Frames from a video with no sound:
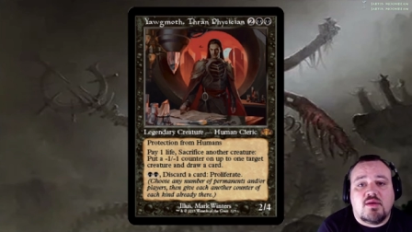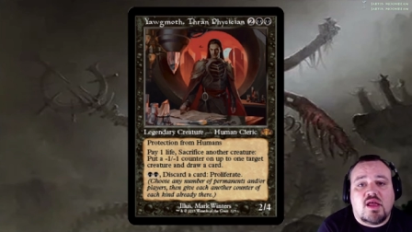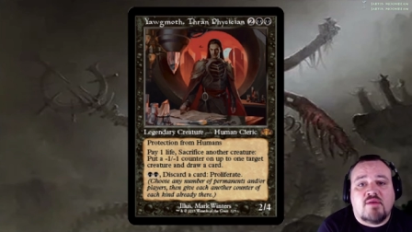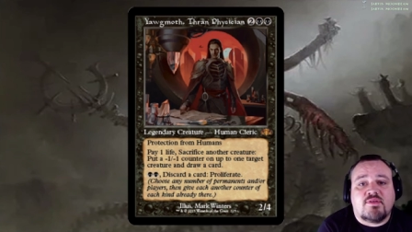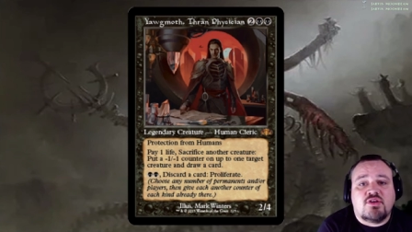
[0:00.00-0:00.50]

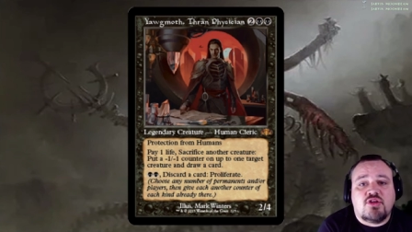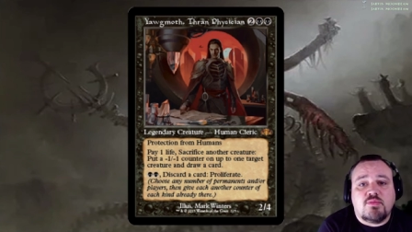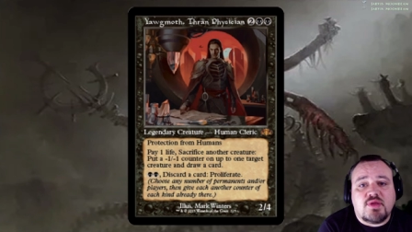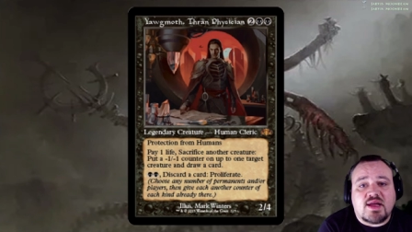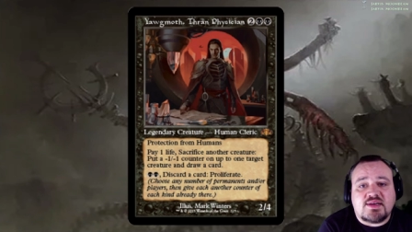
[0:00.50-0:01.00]
And for 2
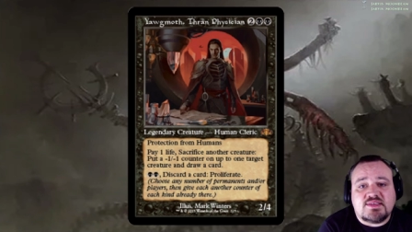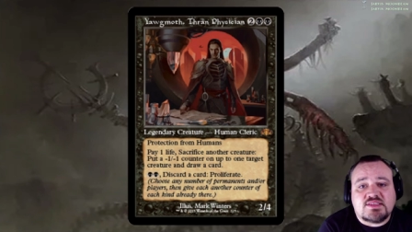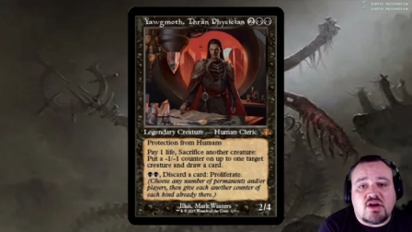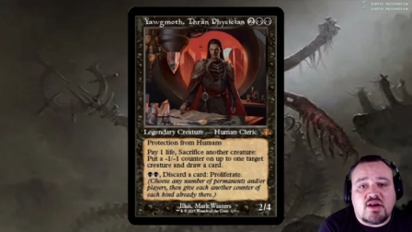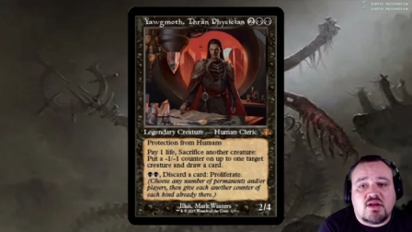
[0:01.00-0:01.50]
black and
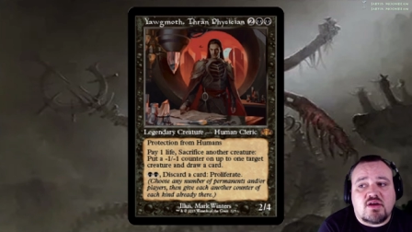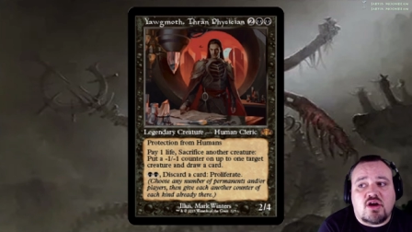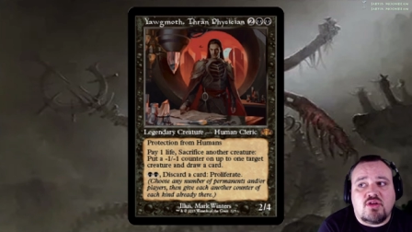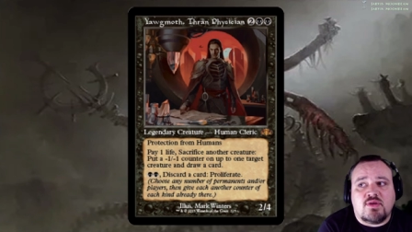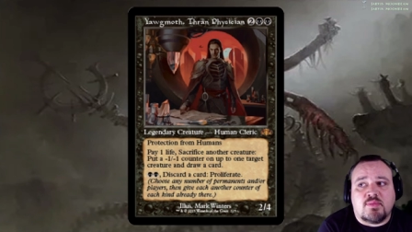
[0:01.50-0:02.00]
discarding a
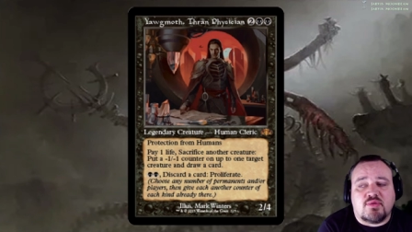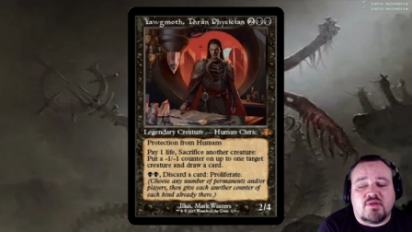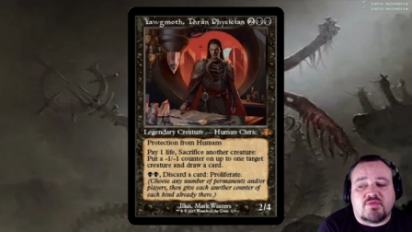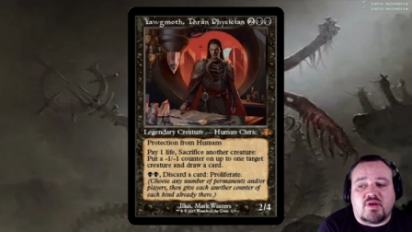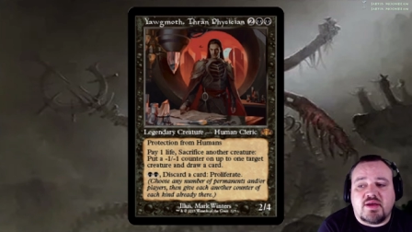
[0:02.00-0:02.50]
card, you can
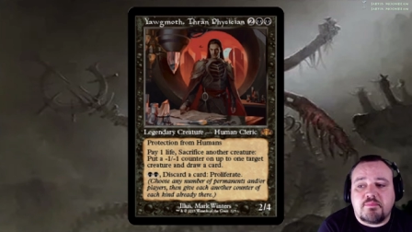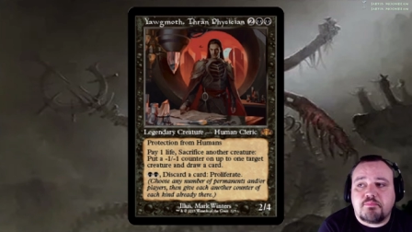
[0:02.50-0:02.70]
proliferate.